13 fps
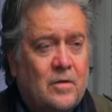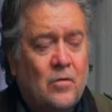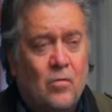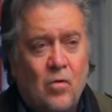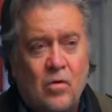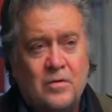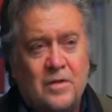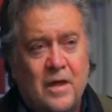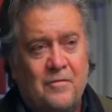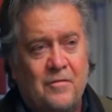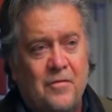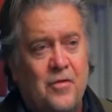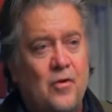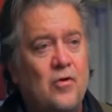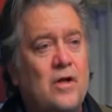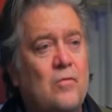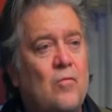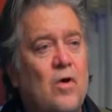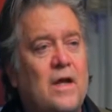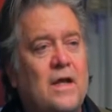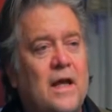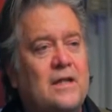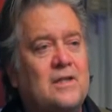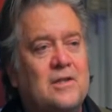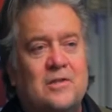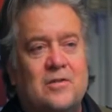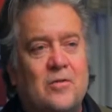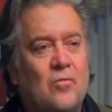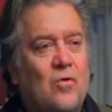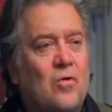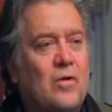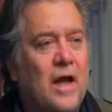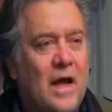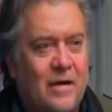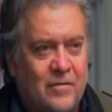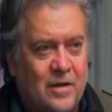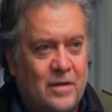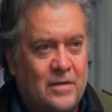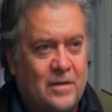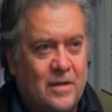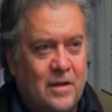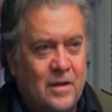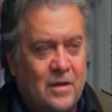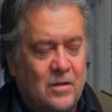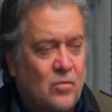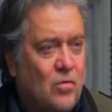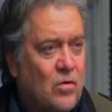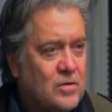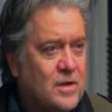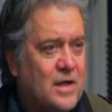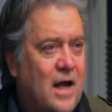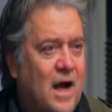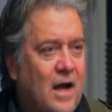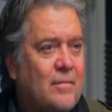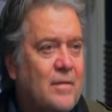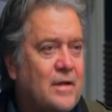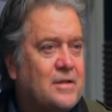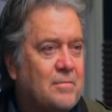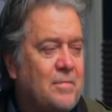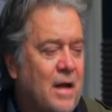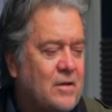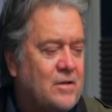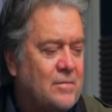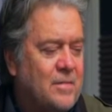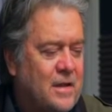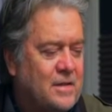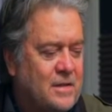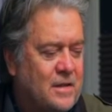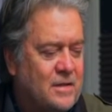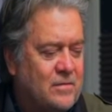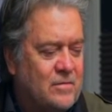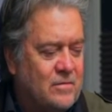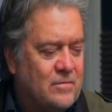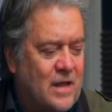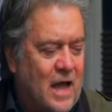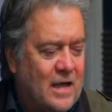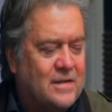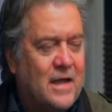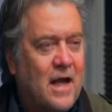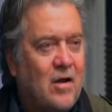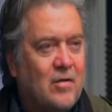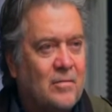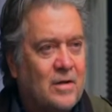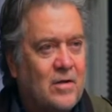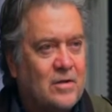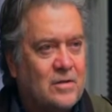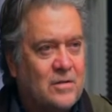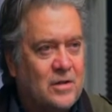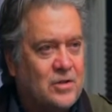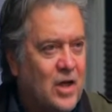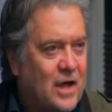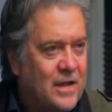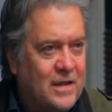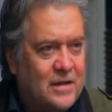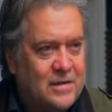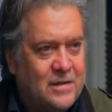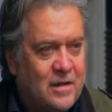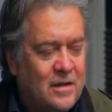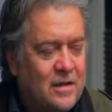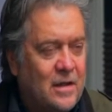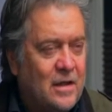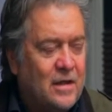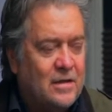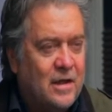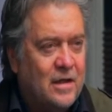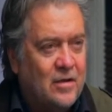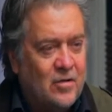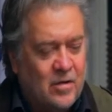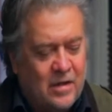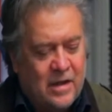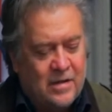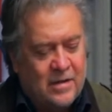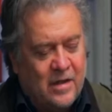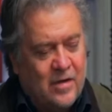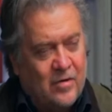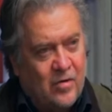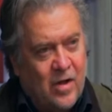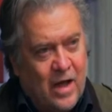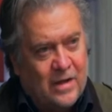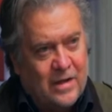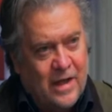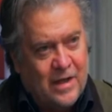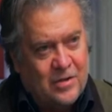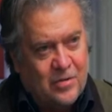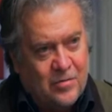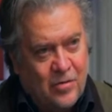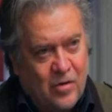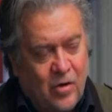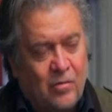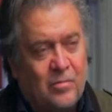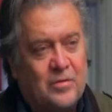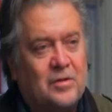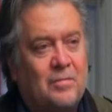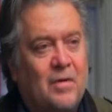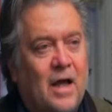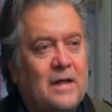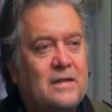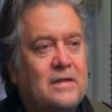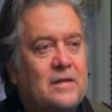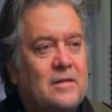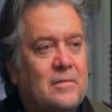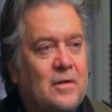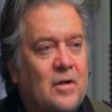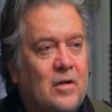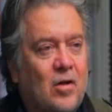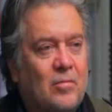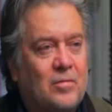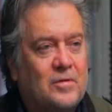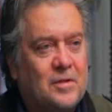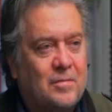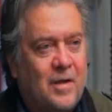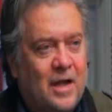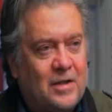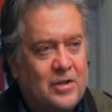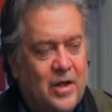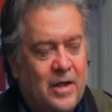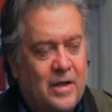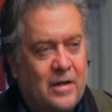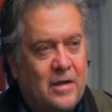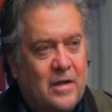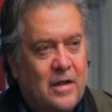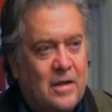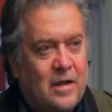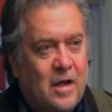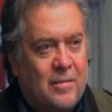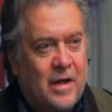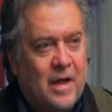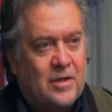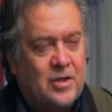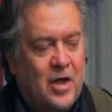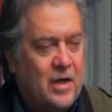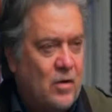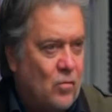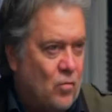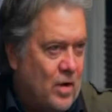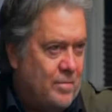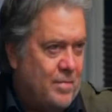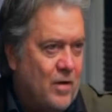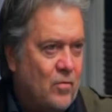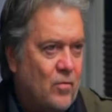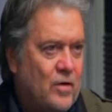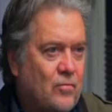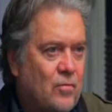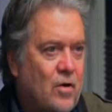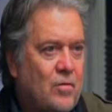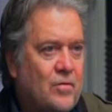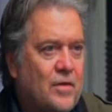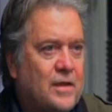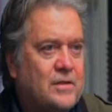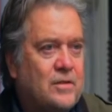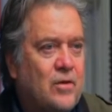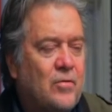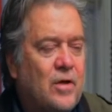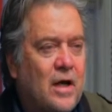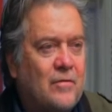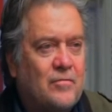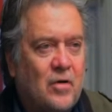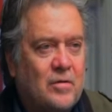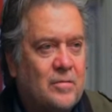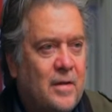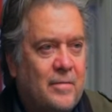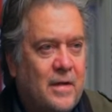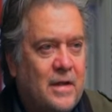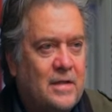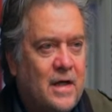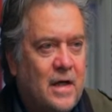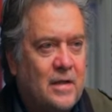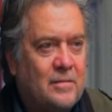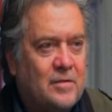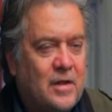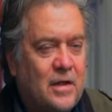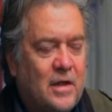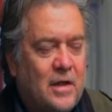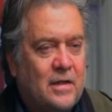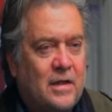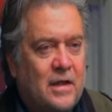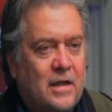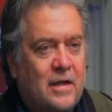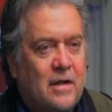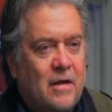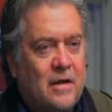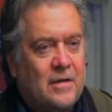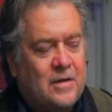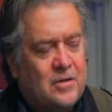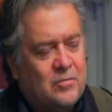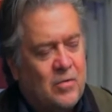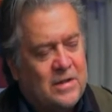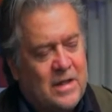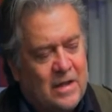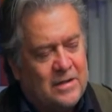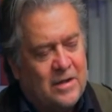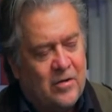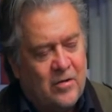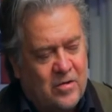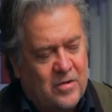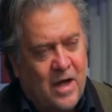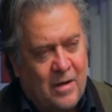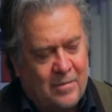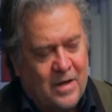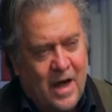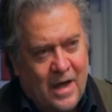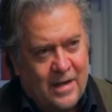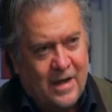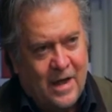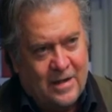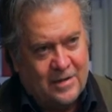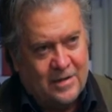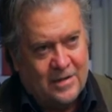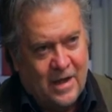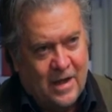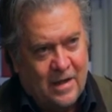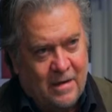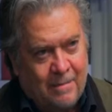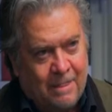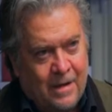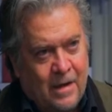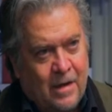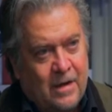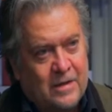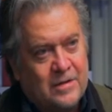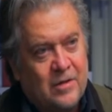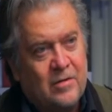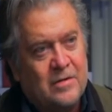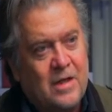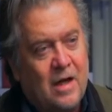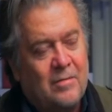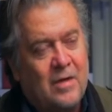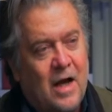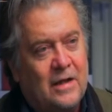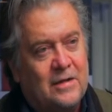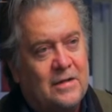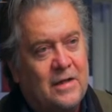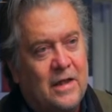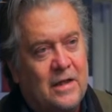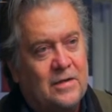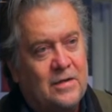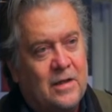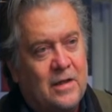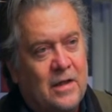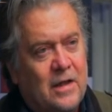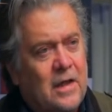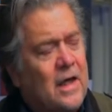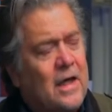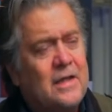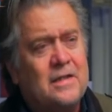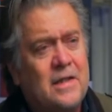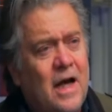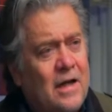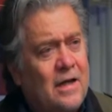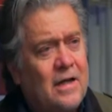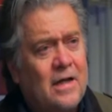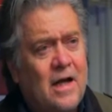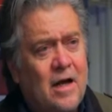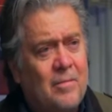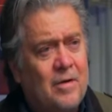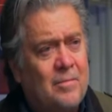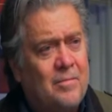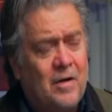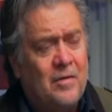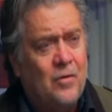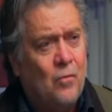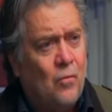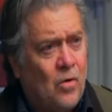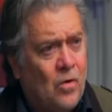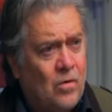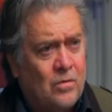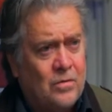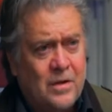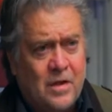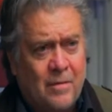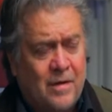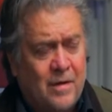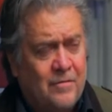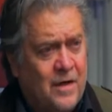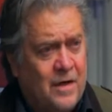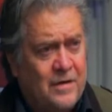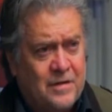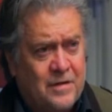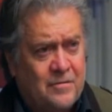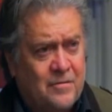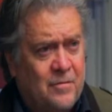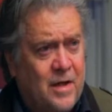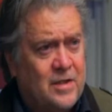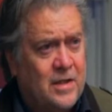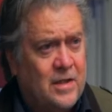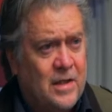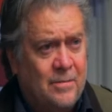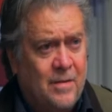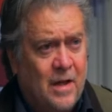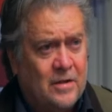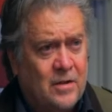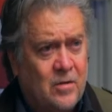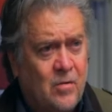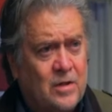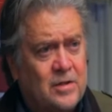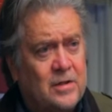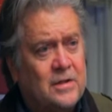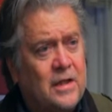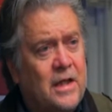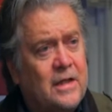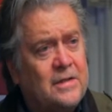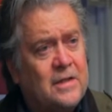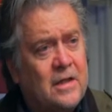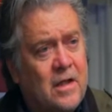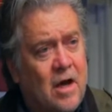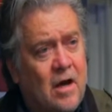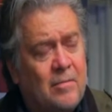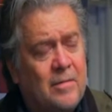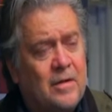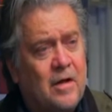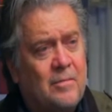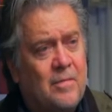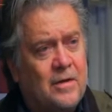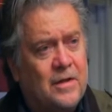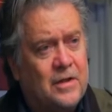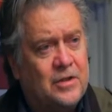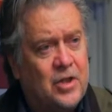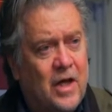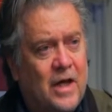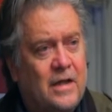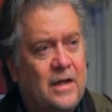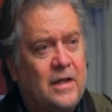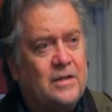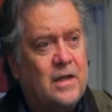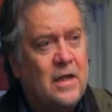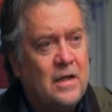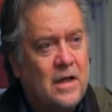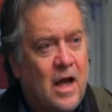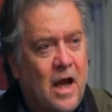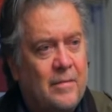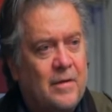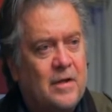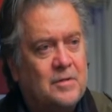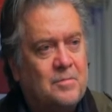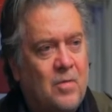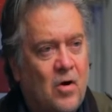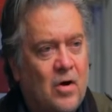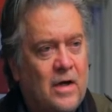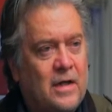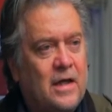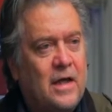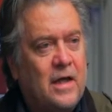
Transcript: The world's now 31 nations in the world have this. The world's economy is about to basically lock down because of the Chinese, the interlocked nature of the global supply system, the global supply chain coming out of China. One belt, road. Things that you and I have talked about many times. This is what Senator Tom Cotton has to say. Senator Tom Cotton says, it's not incumbent upon the world to come in and find this information, keep asking questions. It's incumbent upon the Chinese Communist Party